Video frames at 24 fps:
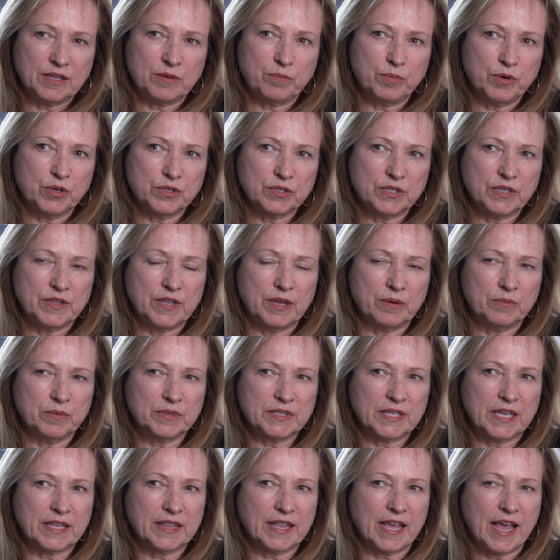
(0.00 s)
and the person that
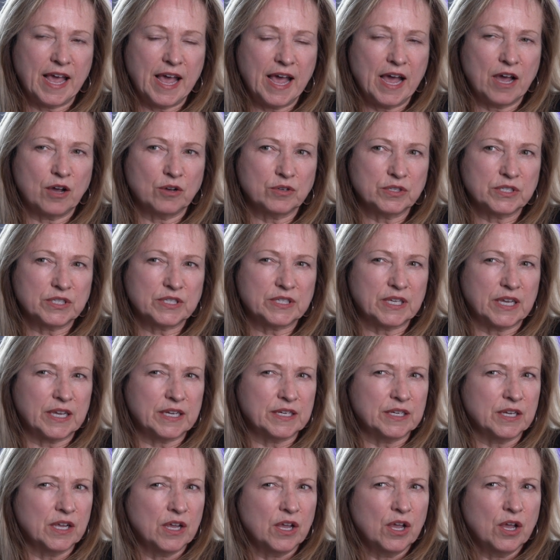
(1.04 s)
was at the house
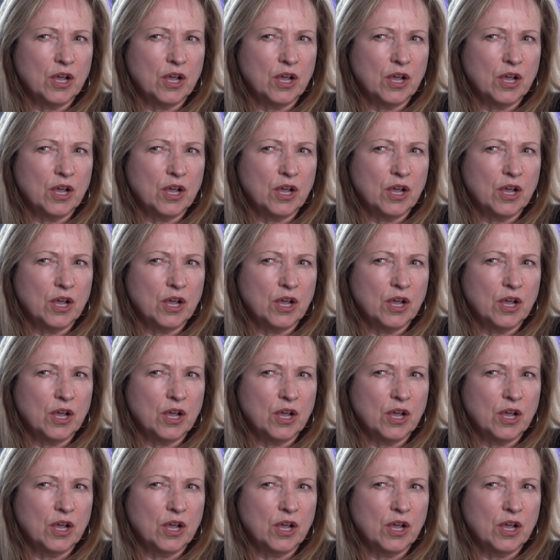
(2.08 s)
said,